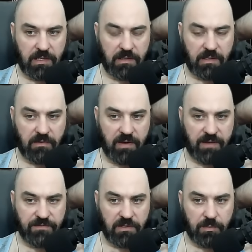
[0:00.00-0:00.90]
and then
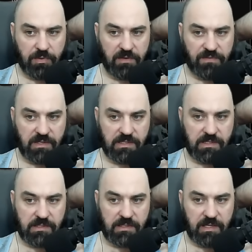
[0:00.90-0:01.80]
craft on the
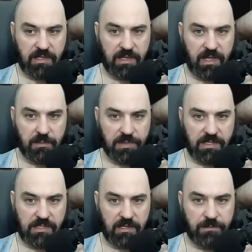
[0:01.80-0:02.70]
prefixes. Nothing
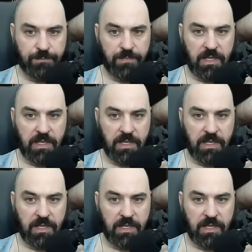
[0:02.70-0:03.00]
complex here.